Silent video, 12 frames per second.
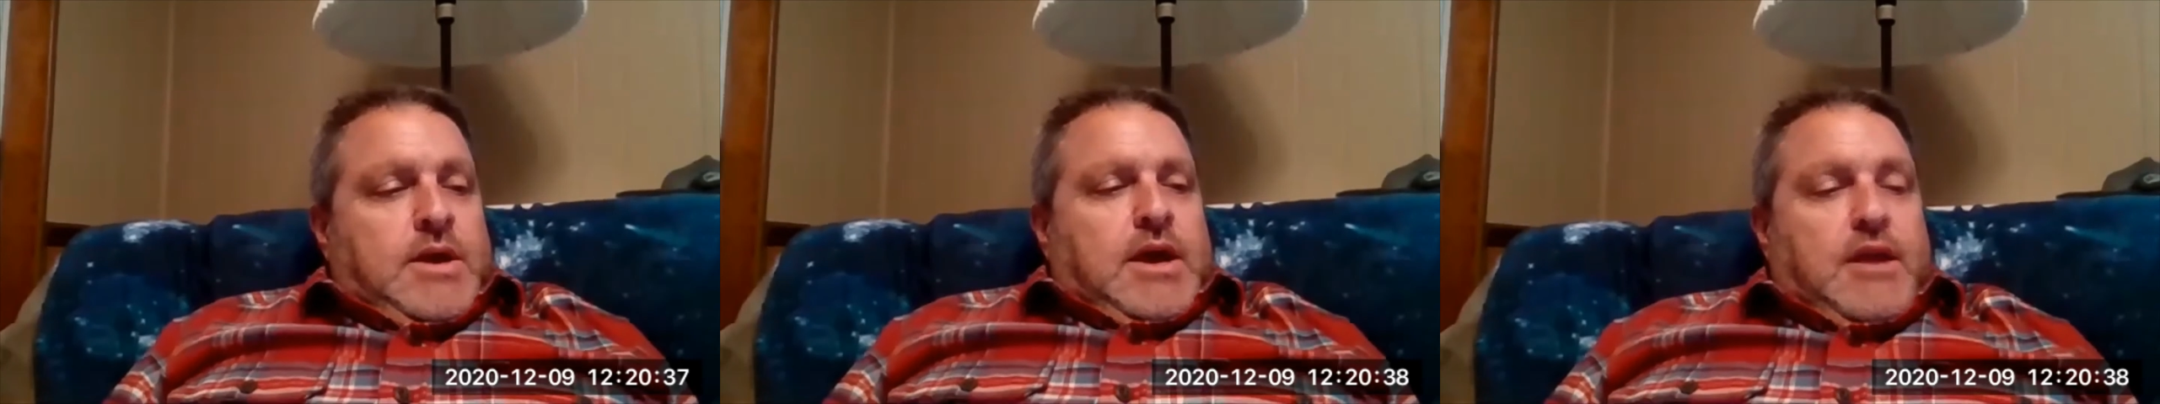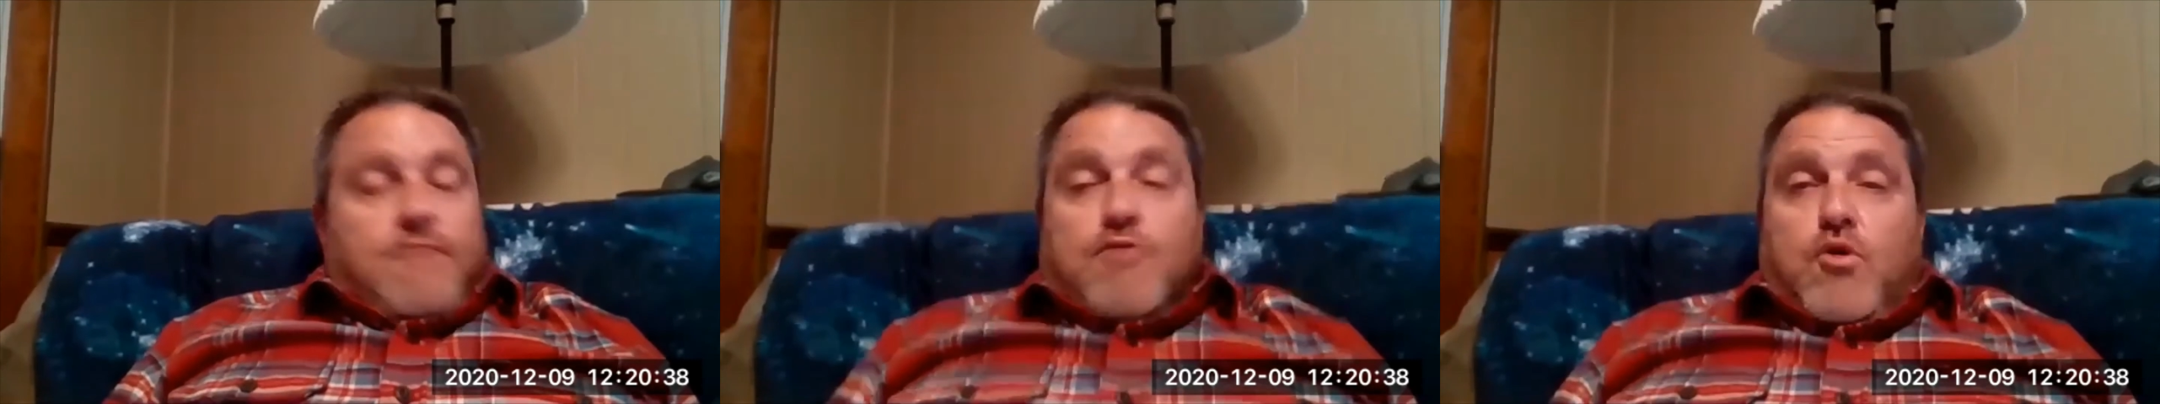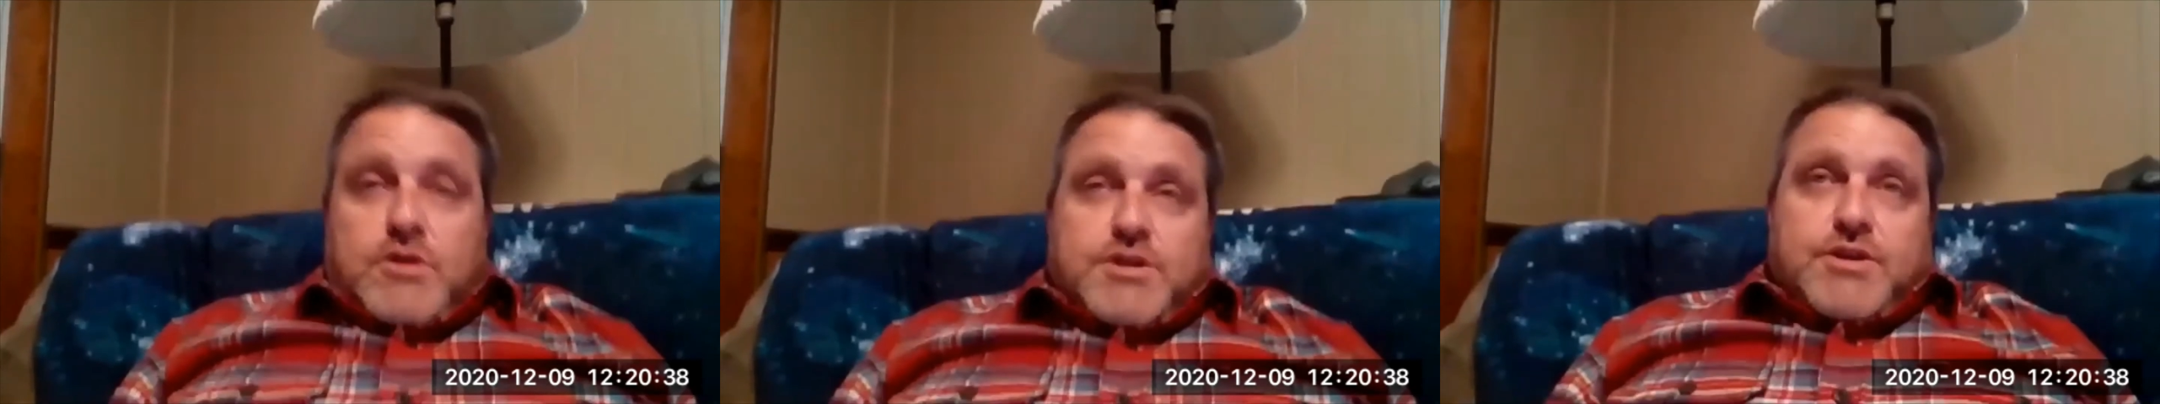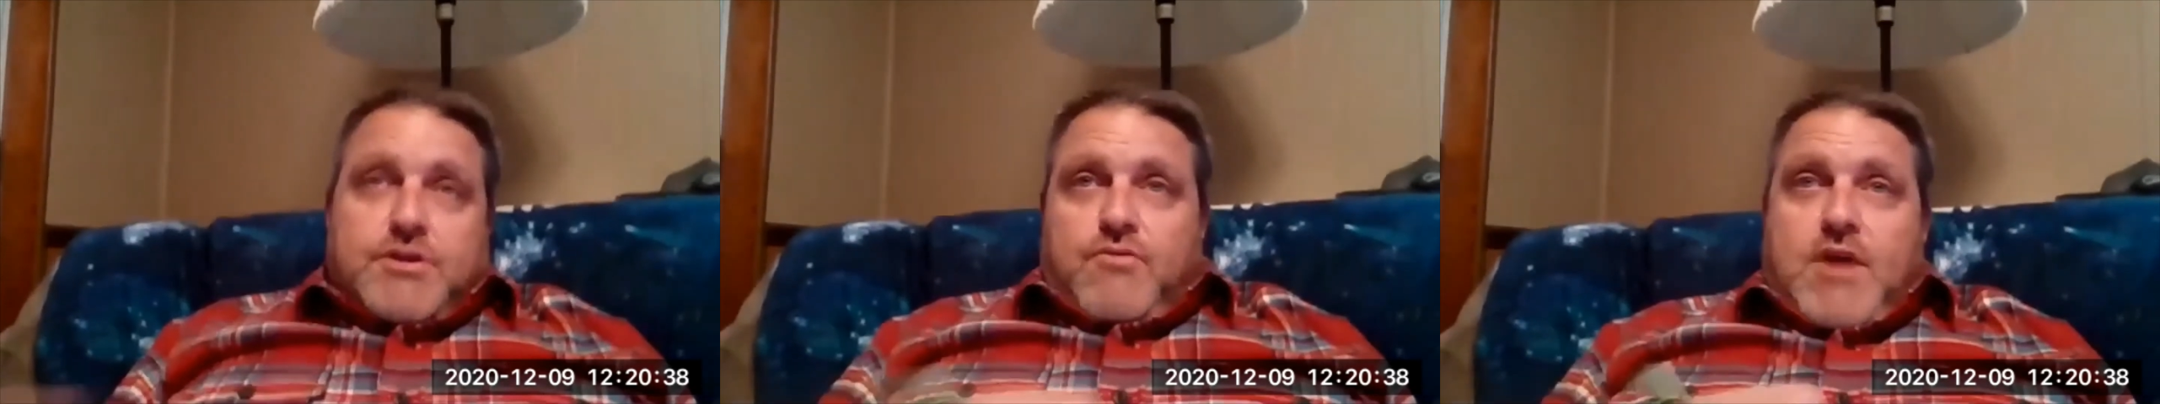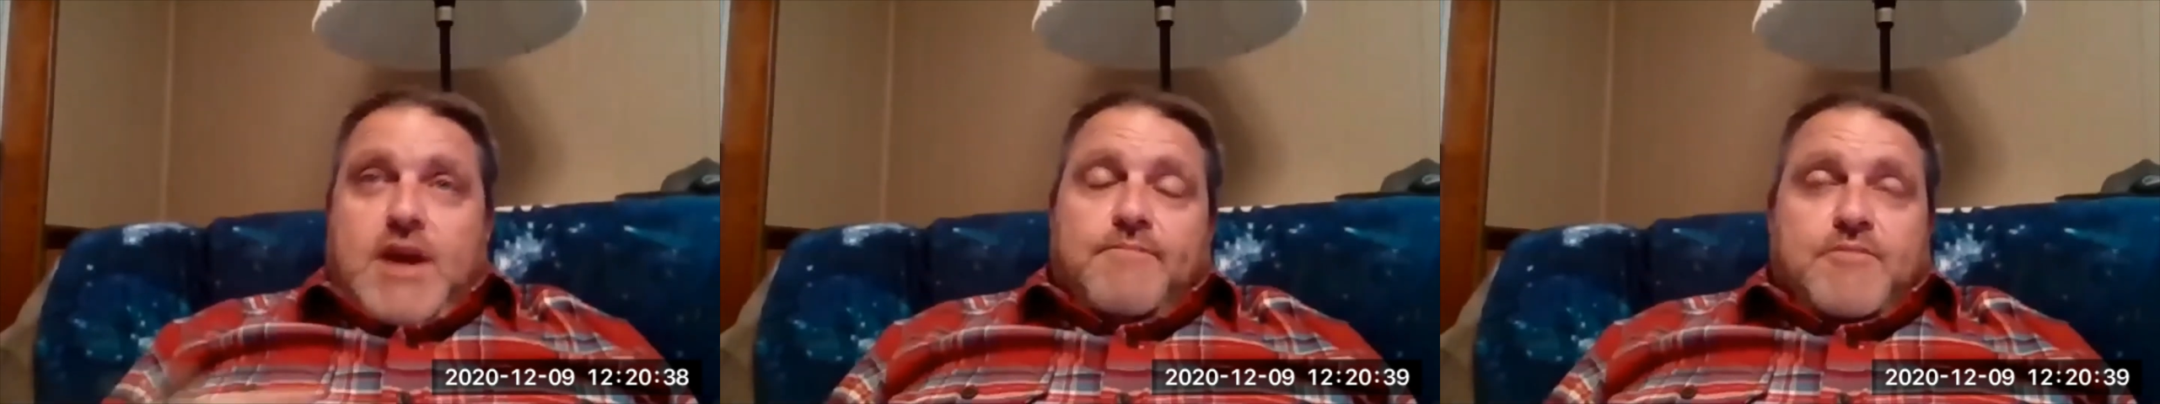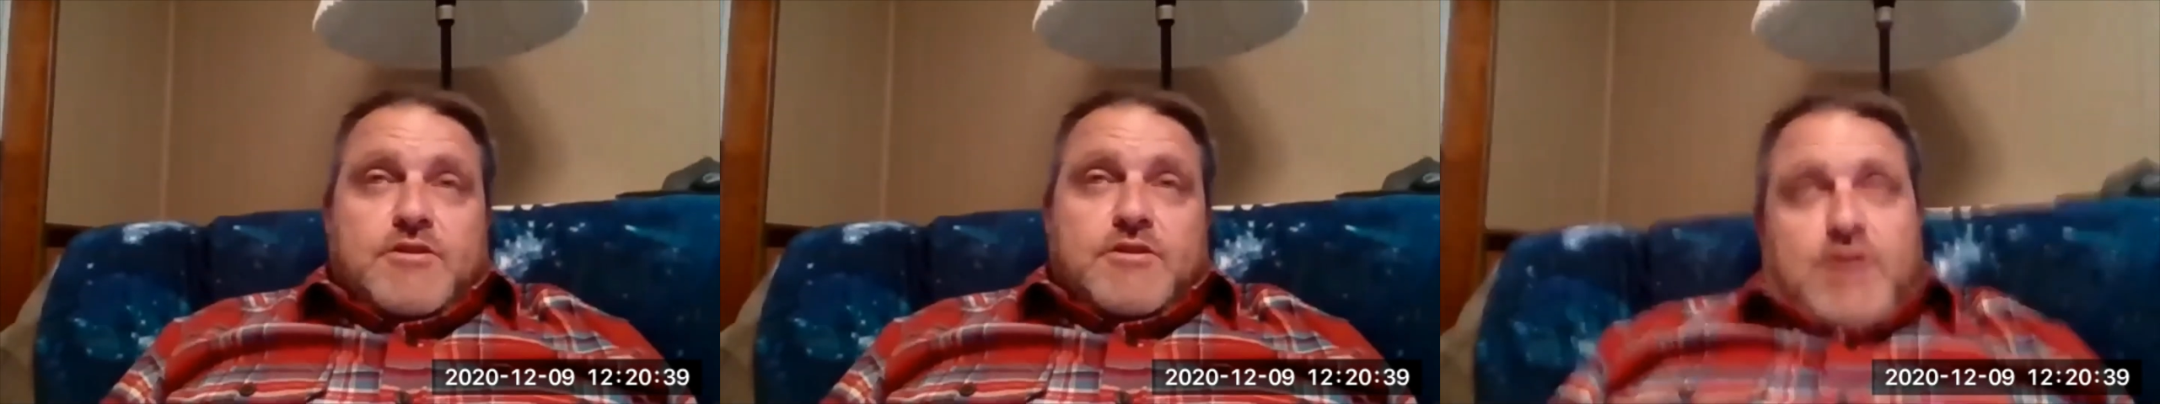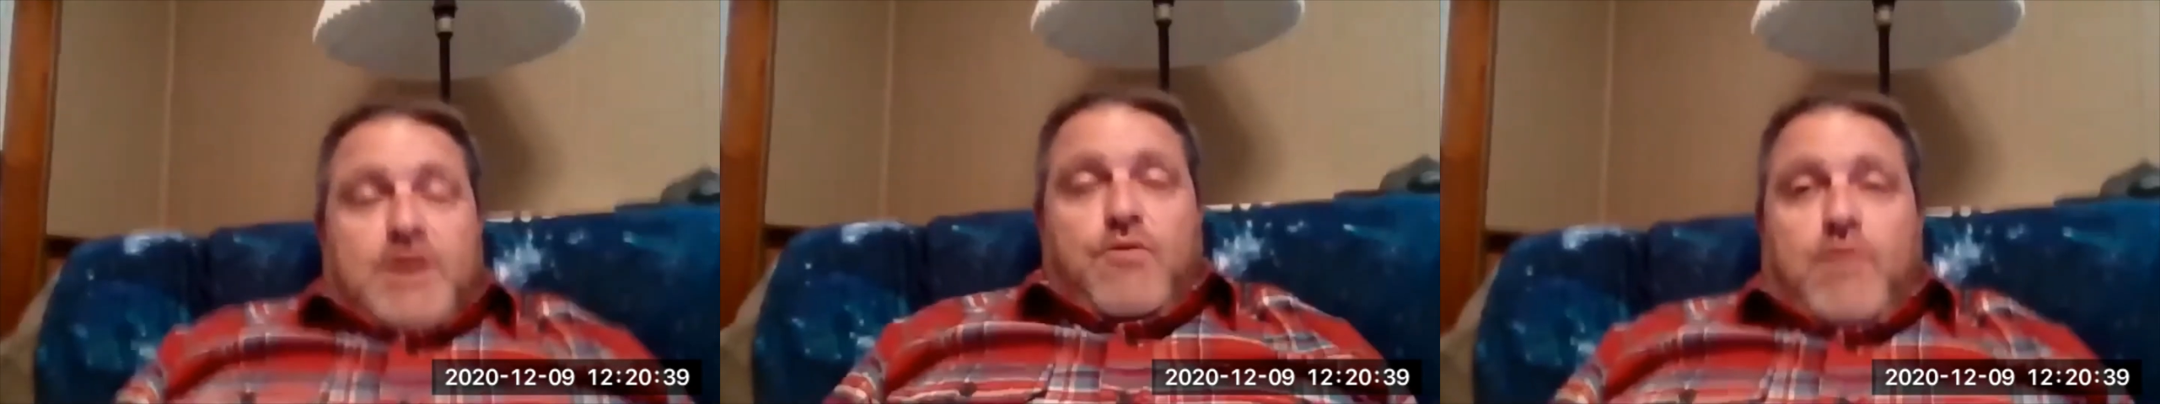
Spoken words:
And of course, right up the street,